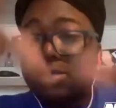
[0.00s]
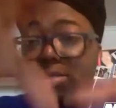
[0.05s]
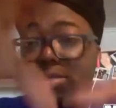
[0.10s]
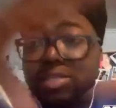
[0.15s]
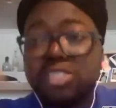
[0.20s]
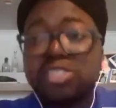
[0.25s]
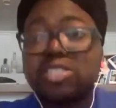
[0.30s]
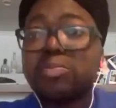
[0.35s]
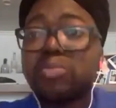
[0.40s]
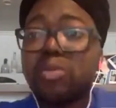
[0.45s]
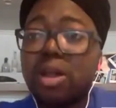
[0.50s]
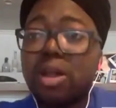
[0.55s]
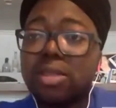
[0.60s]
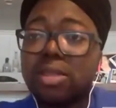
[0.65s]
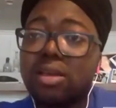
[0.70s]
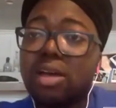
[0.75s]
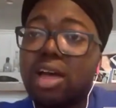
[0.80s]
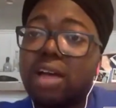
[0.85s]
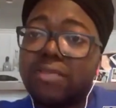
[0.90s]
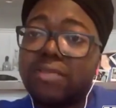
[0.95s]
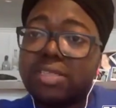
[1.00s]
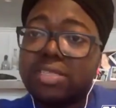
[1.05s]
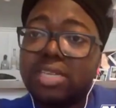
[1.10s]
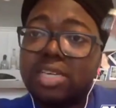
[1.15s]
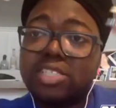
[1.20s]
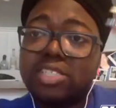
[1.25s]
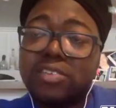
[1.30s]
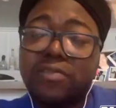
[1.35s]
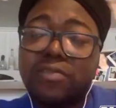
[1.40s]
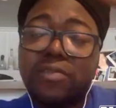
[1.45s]
just to broaden the
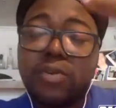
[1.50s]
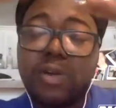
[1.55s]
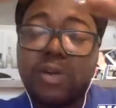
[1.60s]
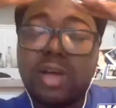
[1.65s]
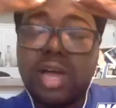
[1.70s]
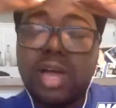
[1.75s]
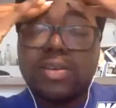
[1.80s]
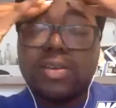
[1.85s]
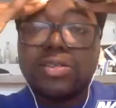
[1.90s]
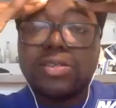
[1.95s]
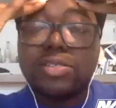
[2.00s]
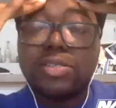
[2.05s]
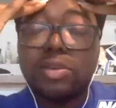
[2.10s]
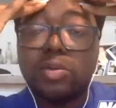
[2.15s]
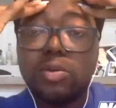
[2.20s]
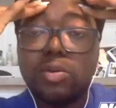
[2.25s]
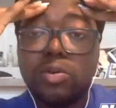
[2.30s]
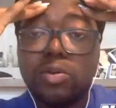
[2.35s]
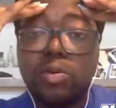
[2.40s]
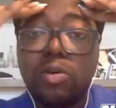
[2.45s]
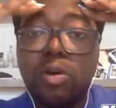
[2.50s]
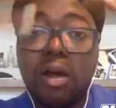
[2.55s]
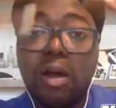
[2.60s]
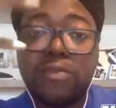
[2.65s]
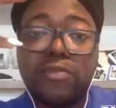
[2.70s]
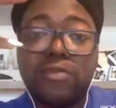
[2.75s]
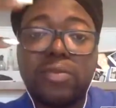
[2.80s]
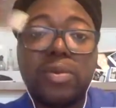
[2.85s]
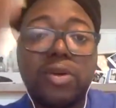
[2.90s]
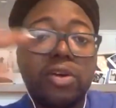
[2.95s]
conversation for others who
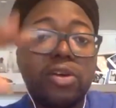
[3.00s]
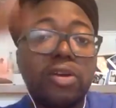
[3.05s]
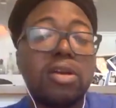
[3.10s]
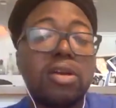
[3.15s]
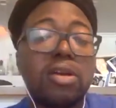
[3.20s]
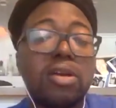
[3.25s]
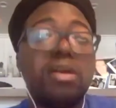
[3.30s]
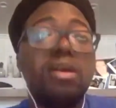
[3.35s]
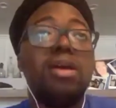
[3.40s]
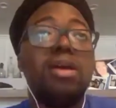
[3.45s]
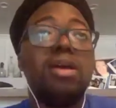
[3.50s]
aren't familiar,